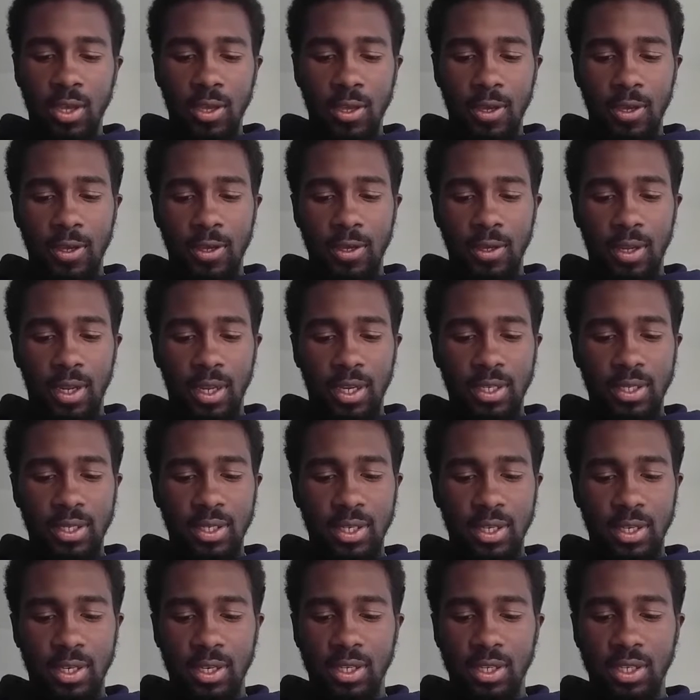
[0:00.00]
Uh, like I
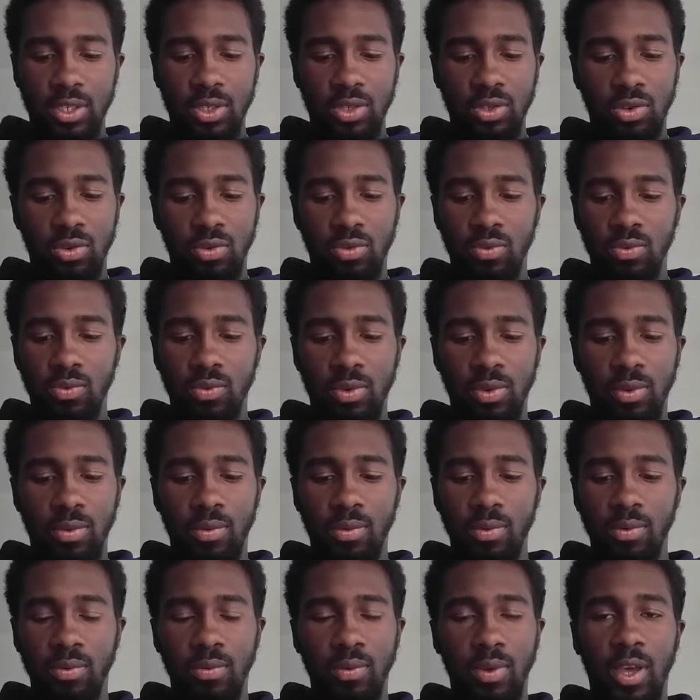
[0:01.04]
said, because, you know,
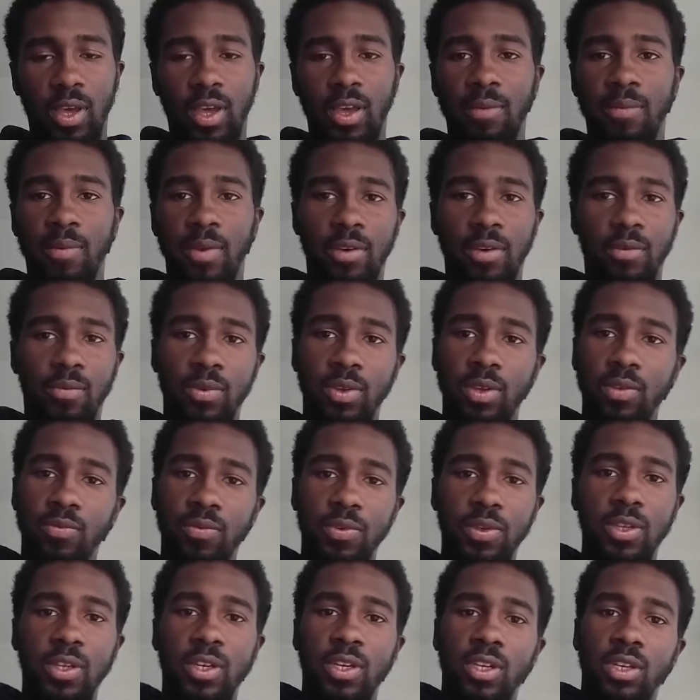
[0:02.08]
hey, man, we,
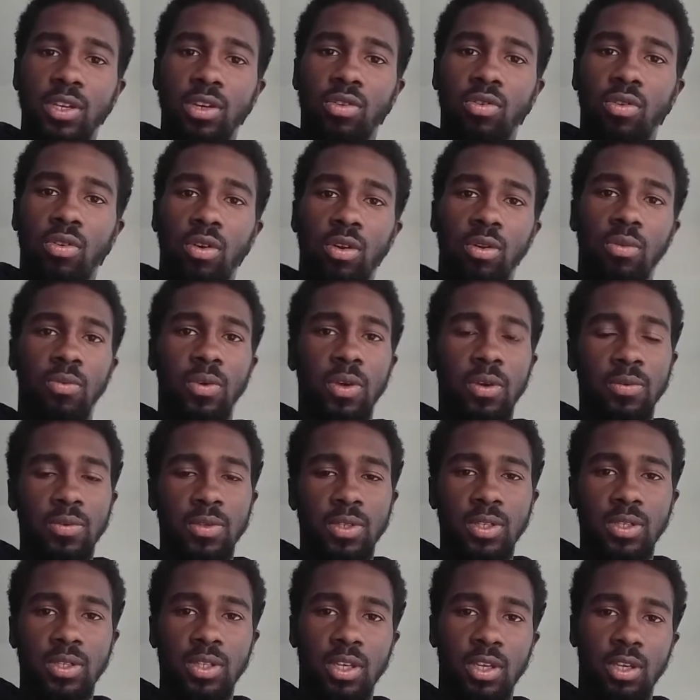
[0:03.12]
we looking to go all the way with
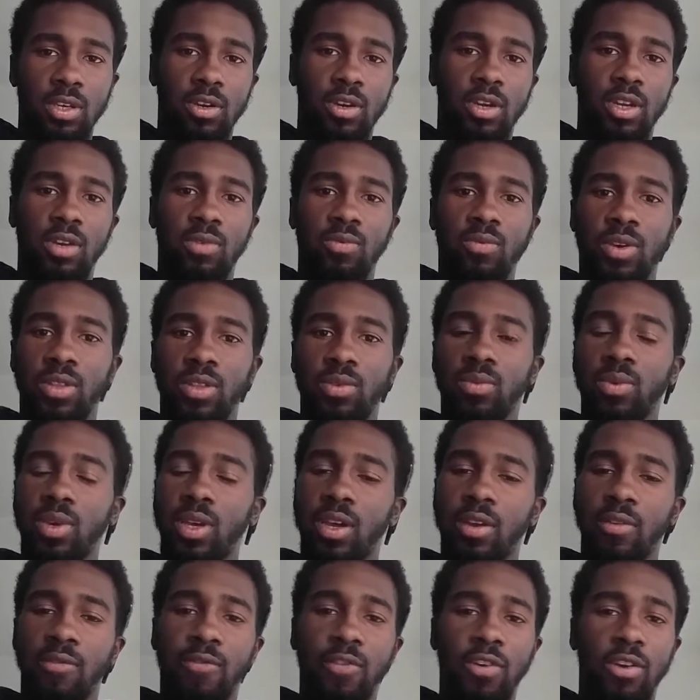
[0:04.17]
this thing, all right, whether we
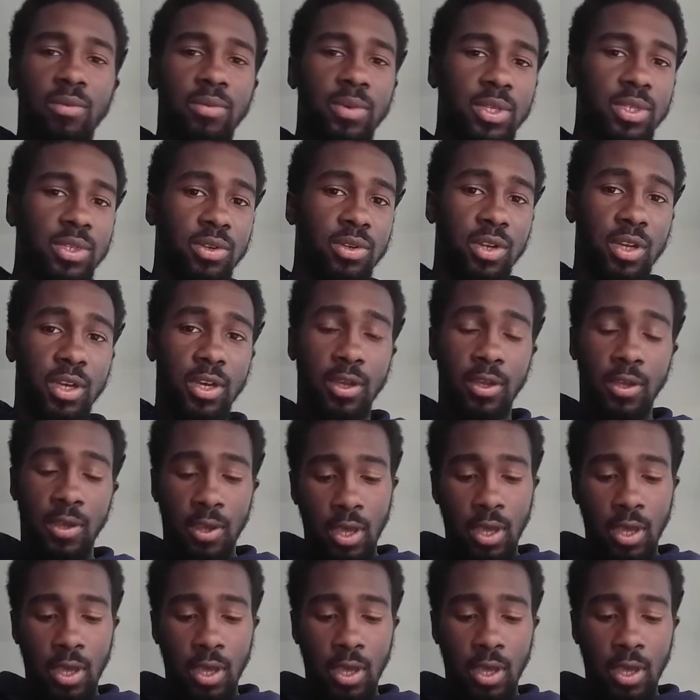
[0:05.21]
got these or not